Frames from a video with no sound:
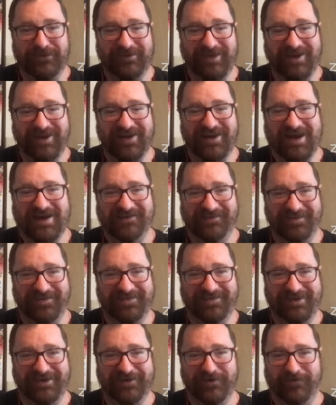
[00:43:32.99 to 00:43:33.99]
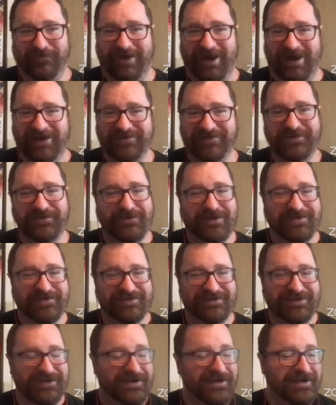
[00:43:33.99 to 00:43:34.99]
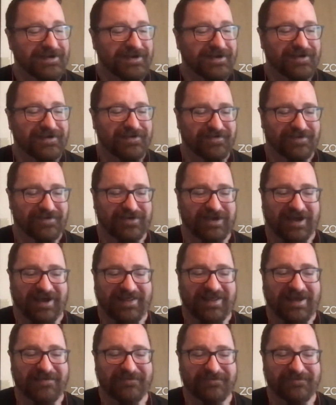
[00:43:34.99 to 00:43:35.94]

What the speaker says: Like, they didn't ask a single Ryzen question. So yeah,